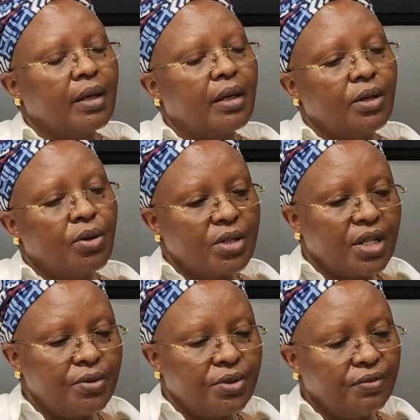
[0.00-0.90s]
he got
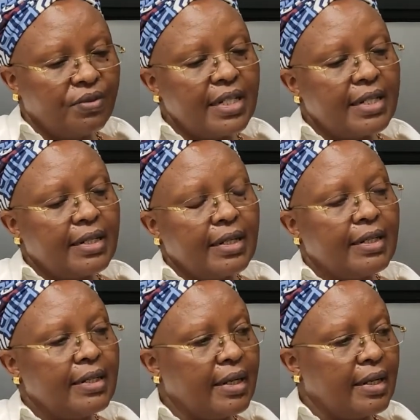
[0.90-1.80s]
out of it,
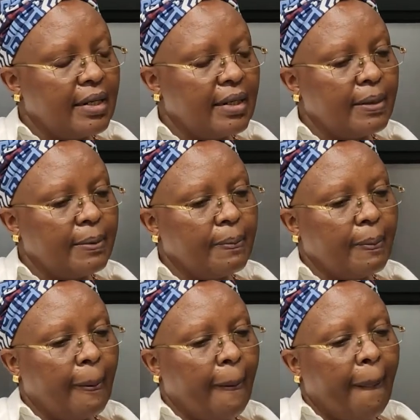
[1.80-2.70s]
and
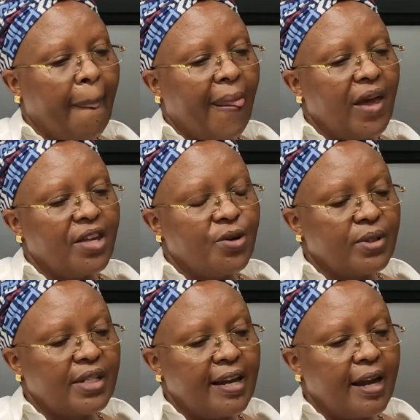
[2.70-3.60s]
the
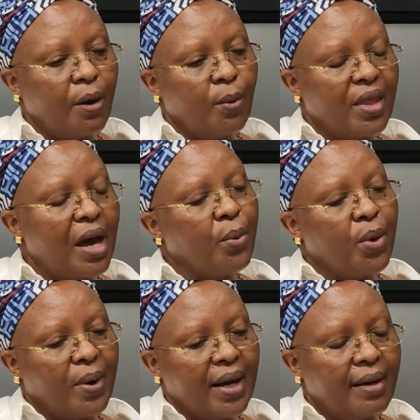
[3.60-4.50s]
doctor now
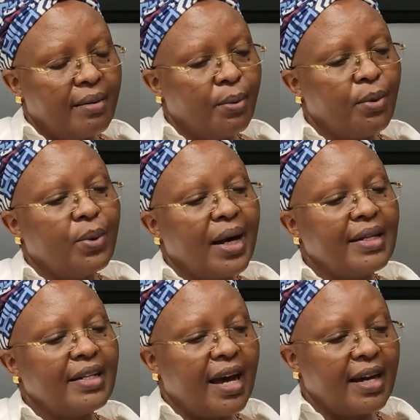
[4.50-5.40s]
we were
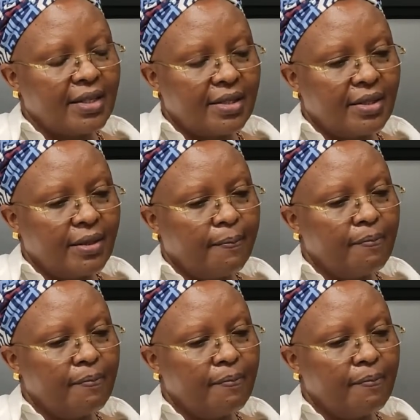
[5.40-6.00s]
relaxed.